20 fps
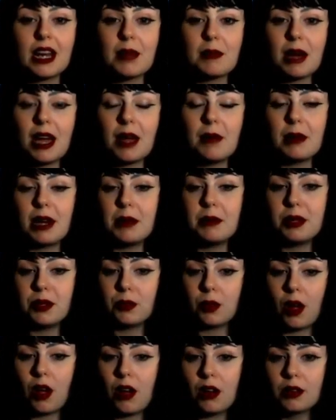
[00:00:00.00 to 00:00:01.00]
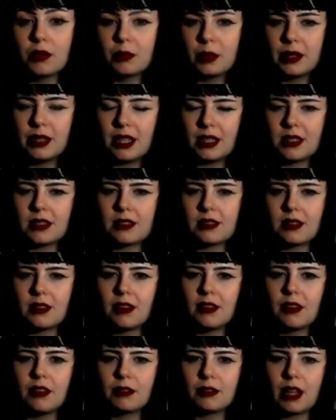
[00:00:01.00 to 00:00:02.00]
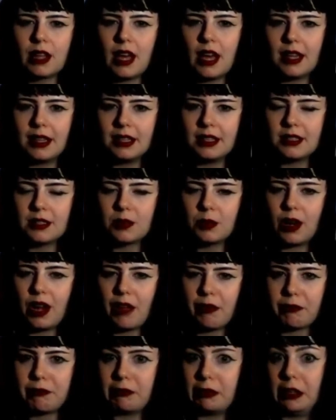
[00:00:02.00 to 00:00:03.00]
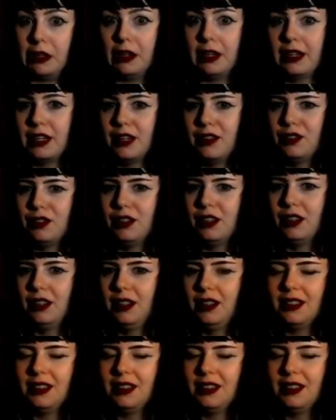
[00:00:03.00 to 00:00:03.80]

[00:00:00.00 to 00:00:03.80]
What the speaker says: I might be wrong, but that's at least what I feel like I've heard.